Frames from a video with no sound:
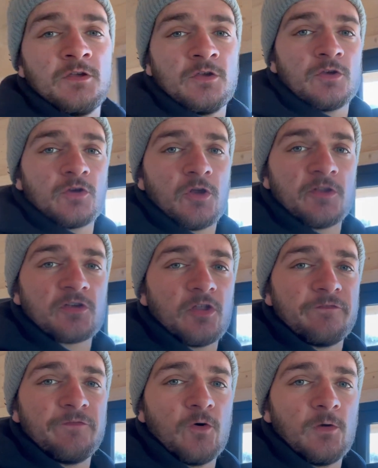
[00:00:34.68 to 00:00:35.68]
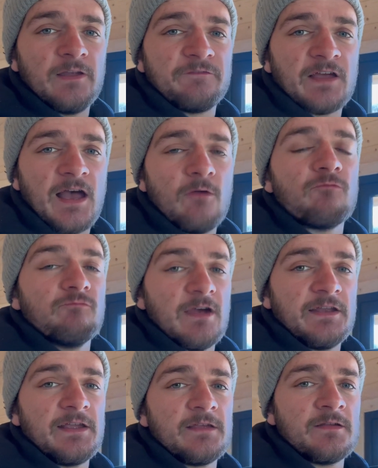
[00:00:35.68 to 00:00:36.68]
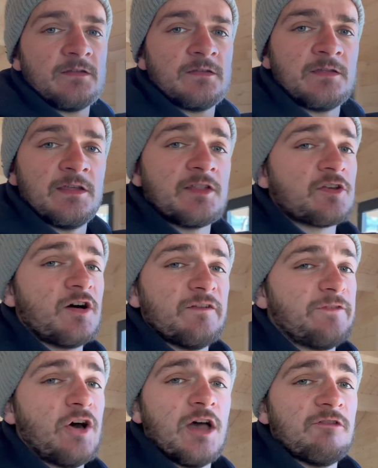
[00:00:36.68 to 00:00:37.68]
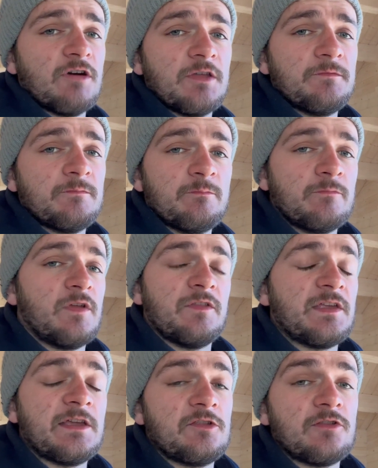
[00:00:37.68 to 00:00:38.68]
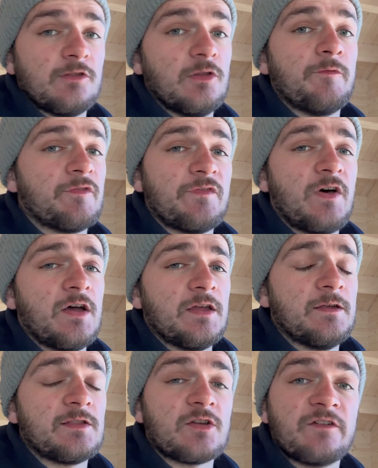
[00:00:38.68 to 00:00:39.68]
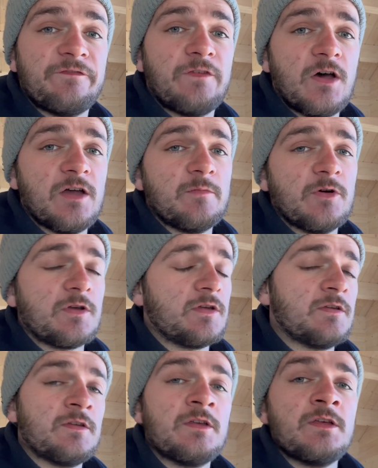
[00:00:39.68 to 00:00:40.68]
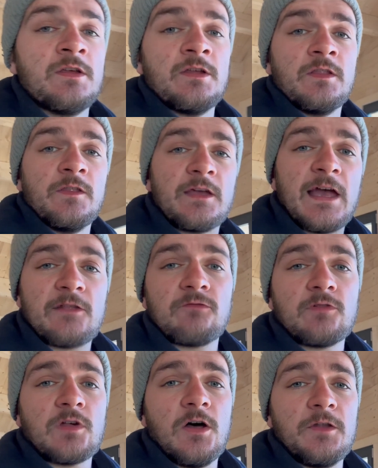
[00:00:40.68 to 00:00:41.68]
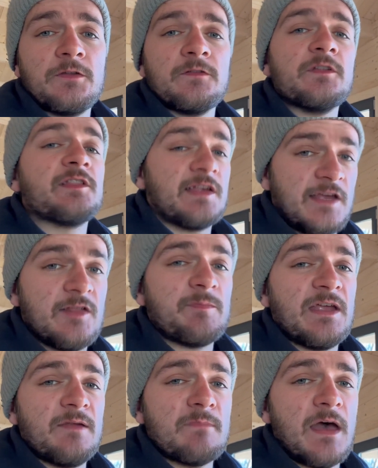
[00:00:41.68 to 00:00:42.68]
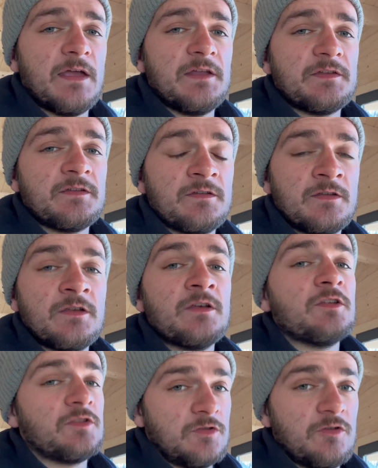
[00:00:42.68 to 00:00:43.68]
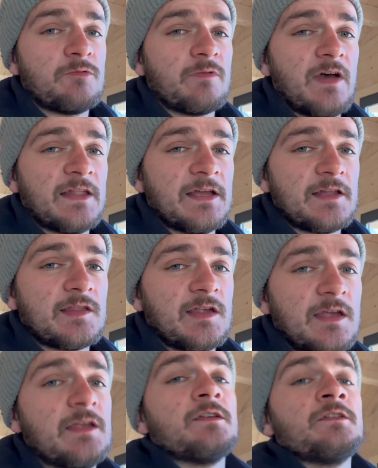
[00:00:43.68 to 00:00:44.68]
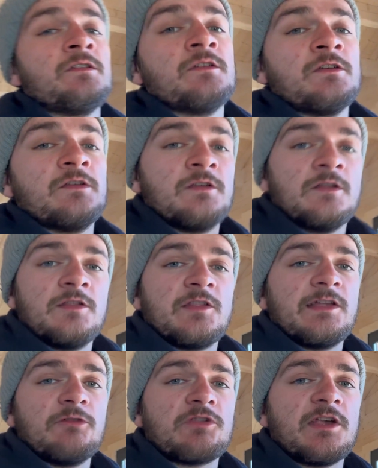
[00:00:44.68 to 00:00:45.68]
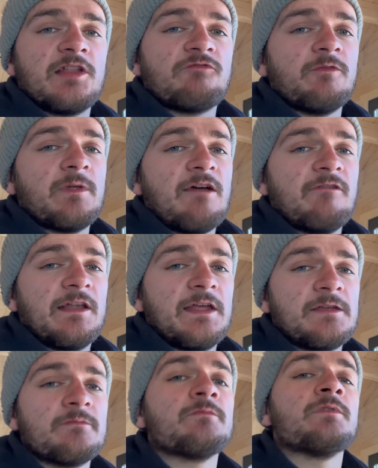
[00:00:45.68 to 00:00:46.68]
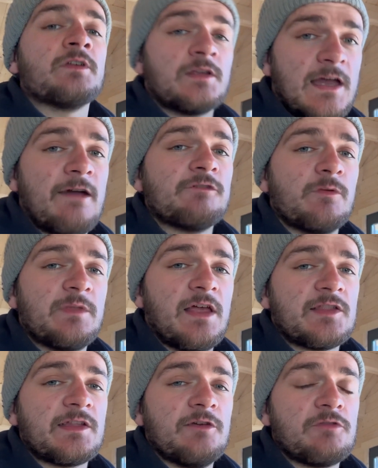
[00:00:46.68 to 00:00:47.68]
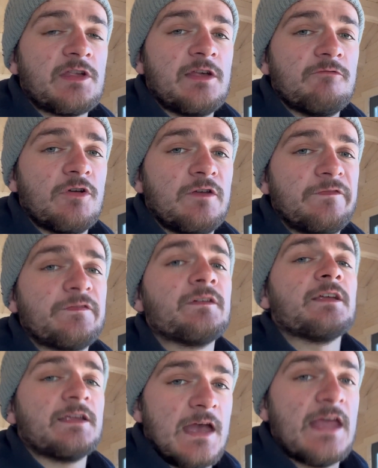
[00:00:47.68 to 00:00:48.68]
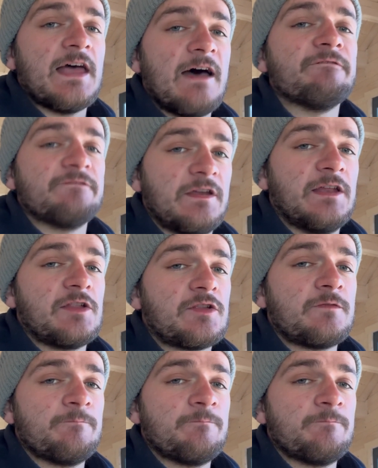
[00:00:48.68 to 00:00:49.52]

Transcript: Connor's got the forklift out, ready. He's got a fire on. I think he just loves fire, like a firebug. The kettle's on, the tea is being made. As soon as we've had that tea, steel sheets are up there ready. Carry on with that steel sheet roof, get that finished.